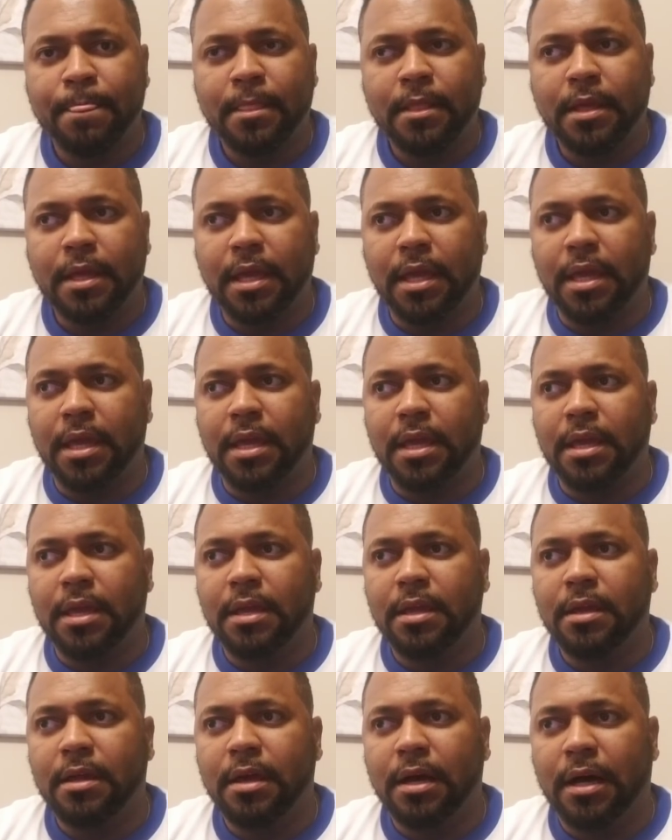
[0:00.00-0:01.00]

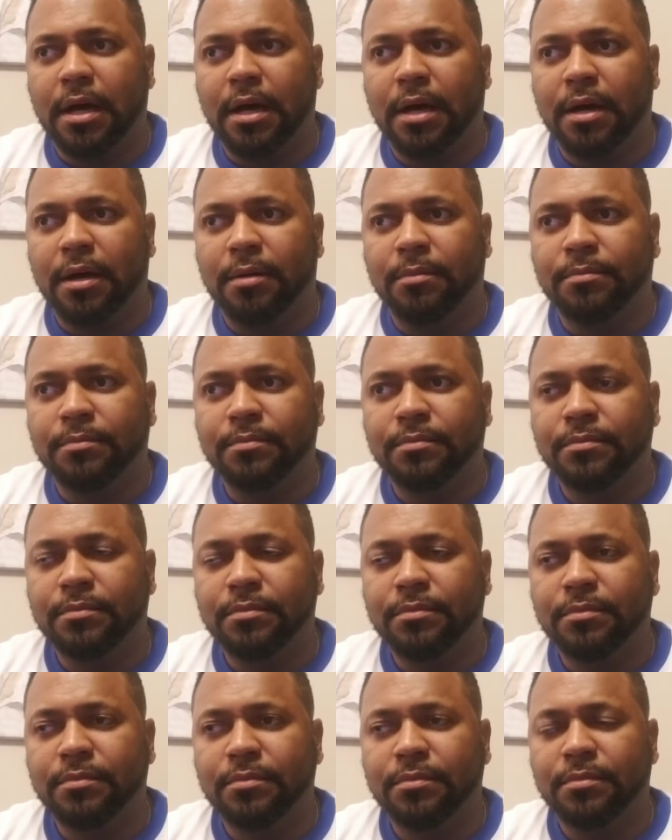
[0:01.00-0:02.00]
He
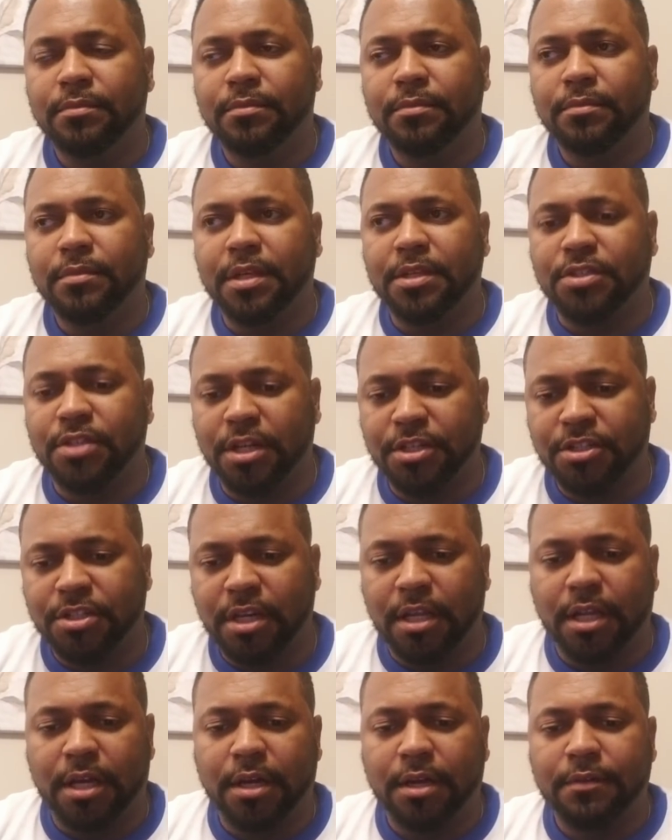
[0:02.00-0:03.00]
touched the
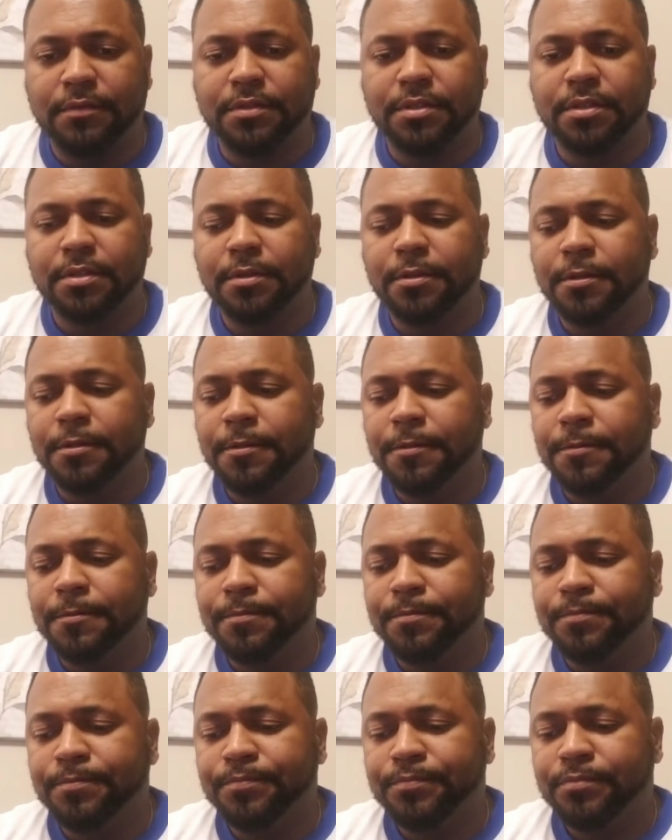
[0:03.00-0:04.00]
gloves.
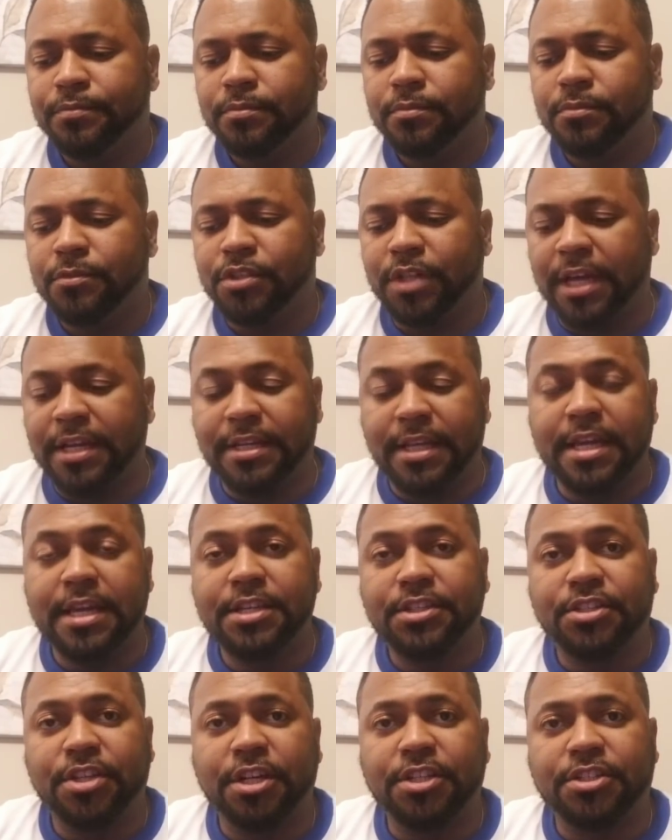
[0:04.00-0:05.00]

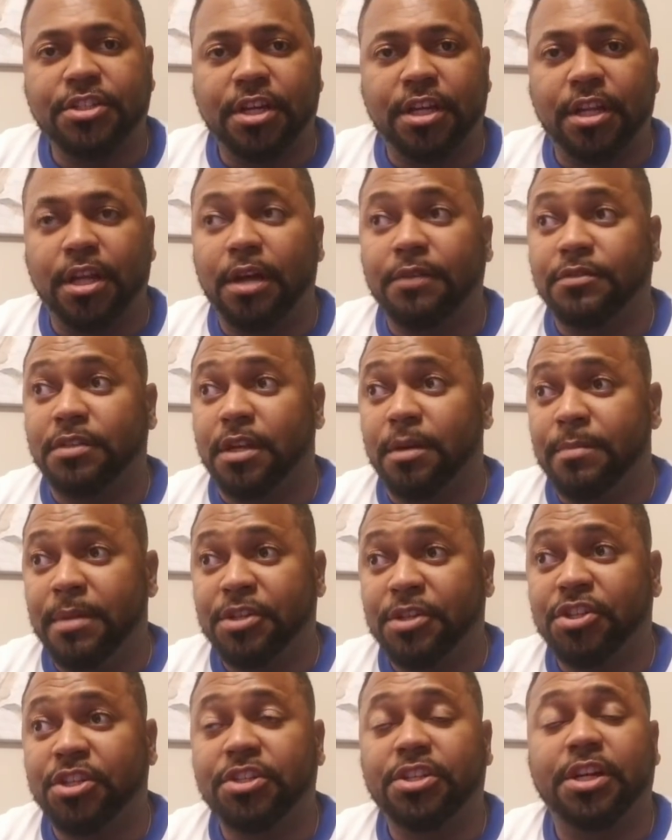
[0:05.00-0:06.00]
JD's touched the gloves. The
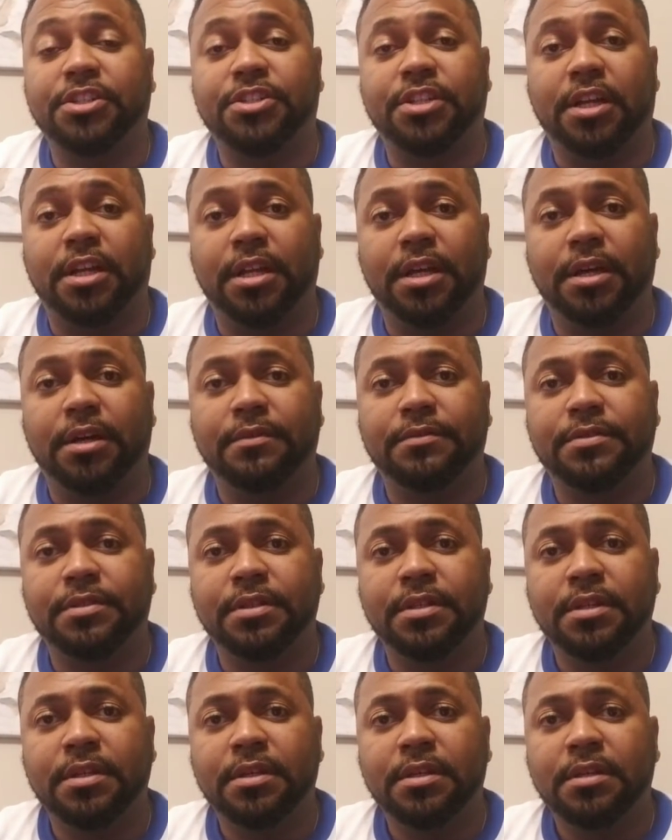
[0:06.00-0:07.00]
commission touched the gloves.
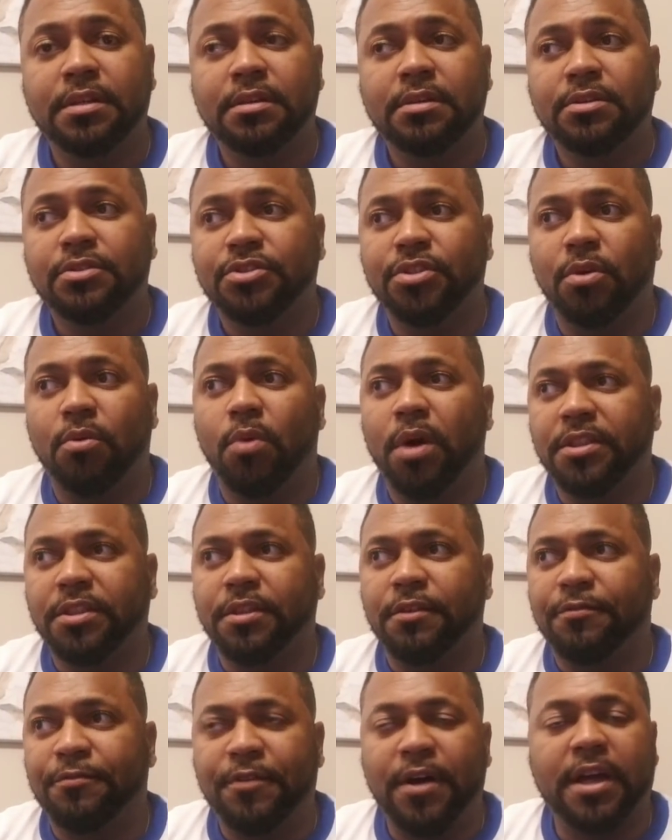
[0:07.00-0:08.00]
So what
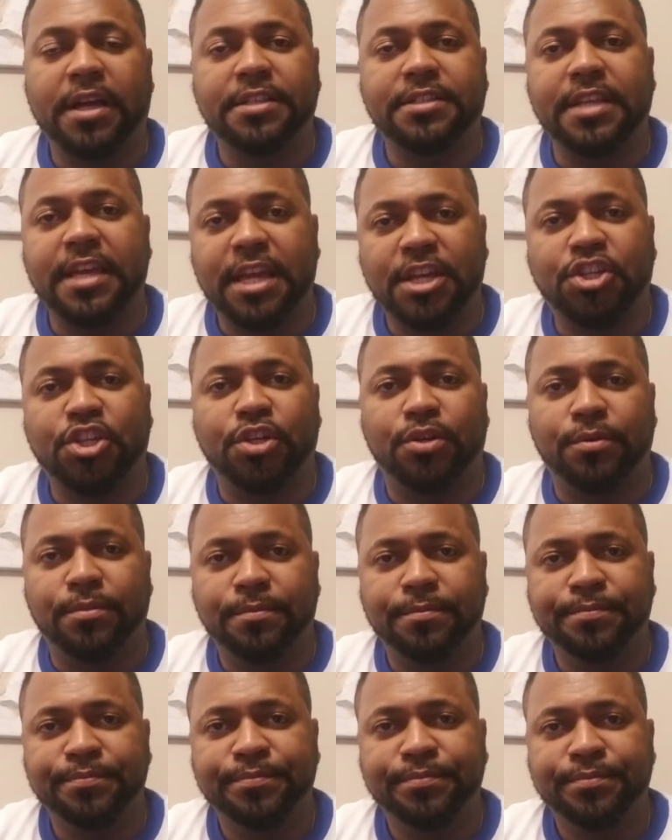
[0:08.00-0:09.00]
the fuck is the issue?
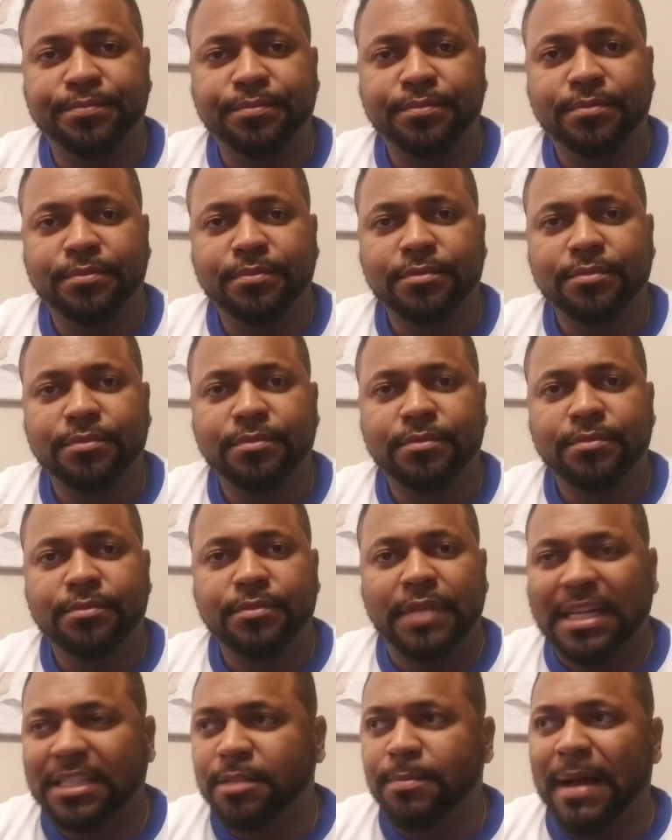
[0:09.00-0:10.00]

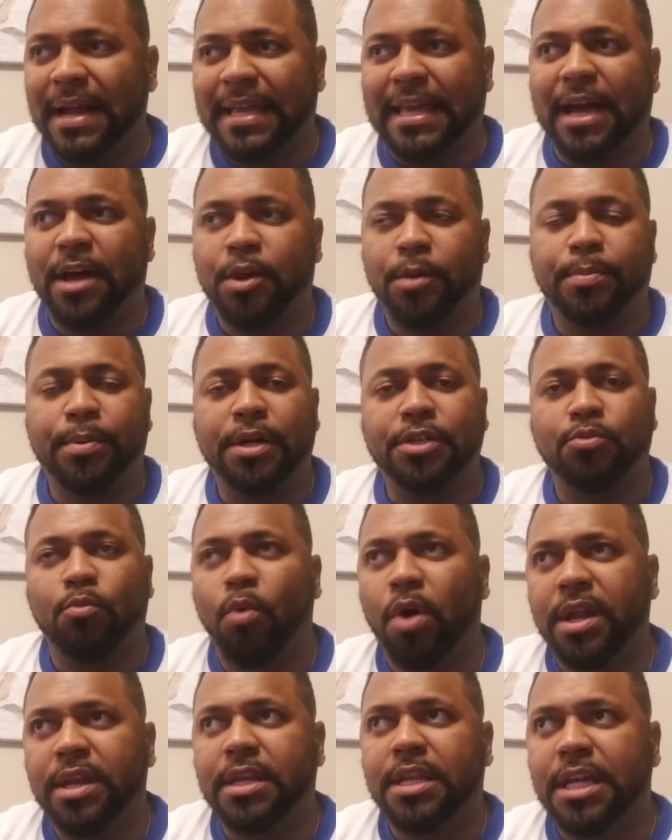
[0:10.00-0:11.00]
That's my counterpunch.
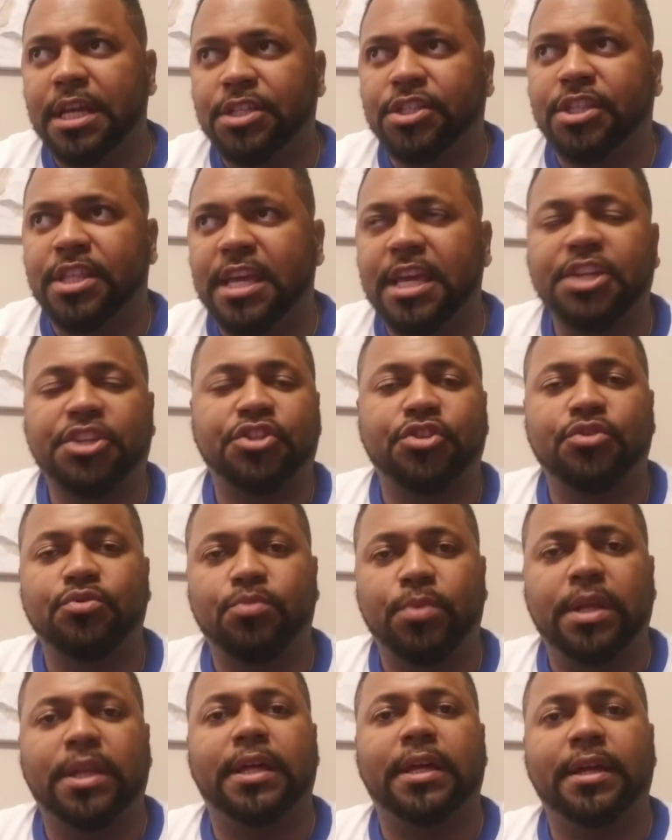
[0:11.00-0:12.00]
What is the issue
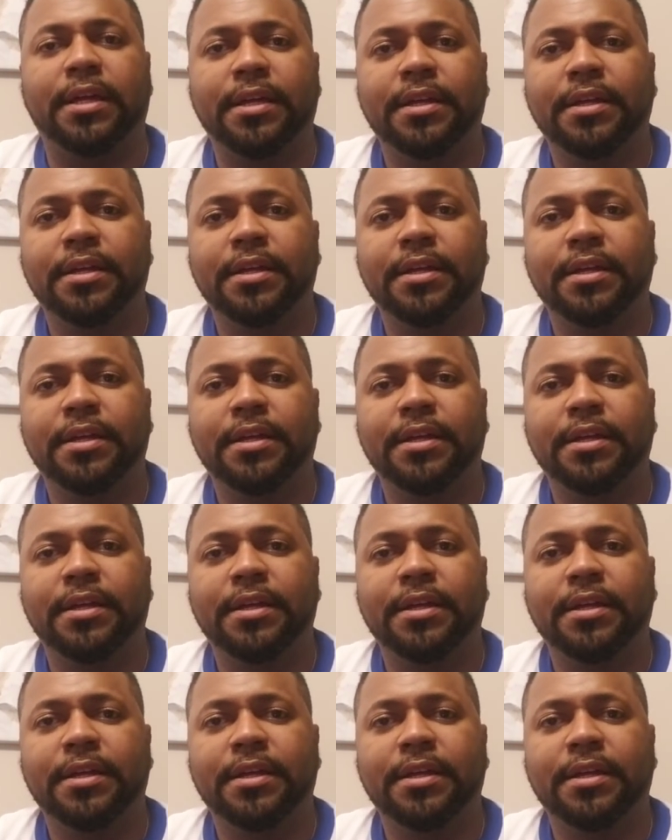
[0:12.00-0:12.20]
really?